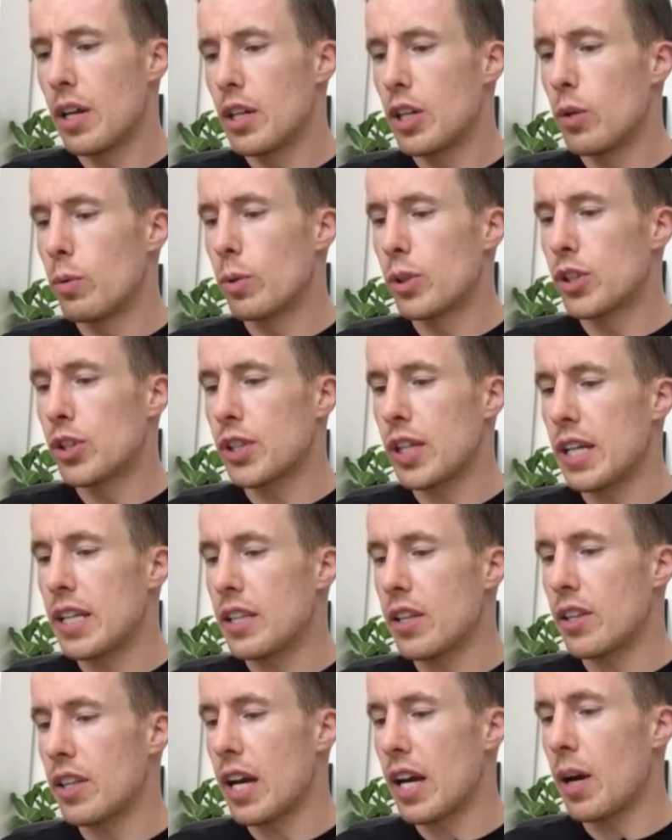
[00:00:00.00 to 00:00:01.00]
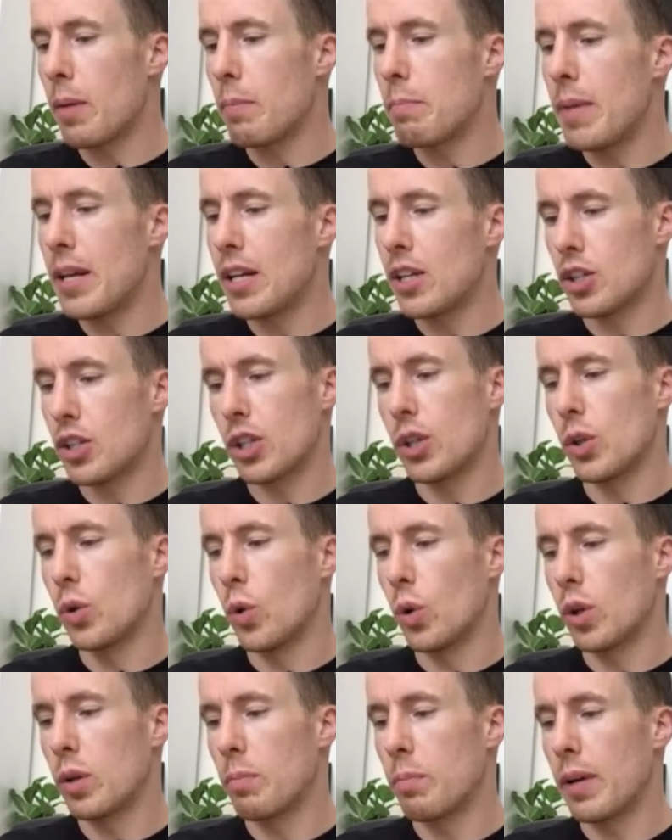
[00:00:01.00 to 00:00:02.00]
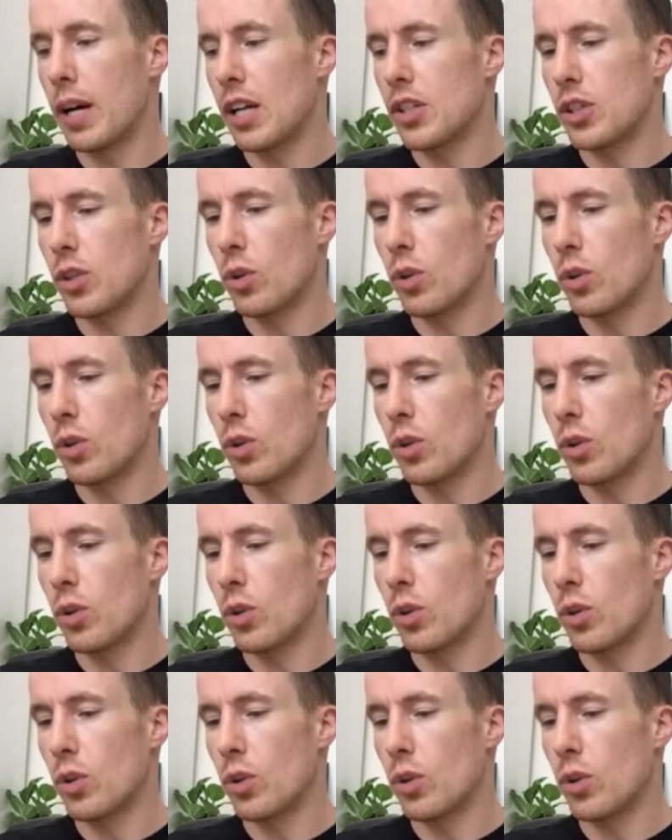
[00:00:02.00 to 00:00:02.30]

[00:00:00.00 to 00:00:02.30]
you will see that they are minuscule compared